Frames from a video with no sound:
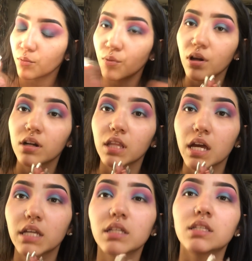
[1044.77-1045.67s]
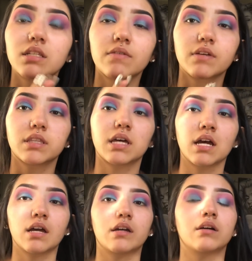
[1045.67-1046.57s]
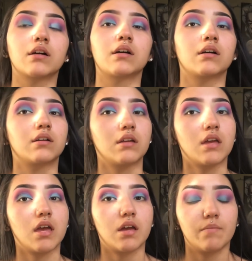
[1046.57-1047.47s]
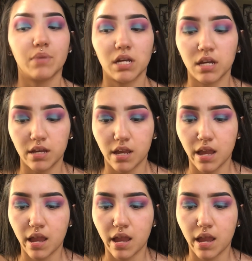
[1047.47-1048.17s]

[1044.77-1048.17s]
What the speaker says: waterline and stuff like that, but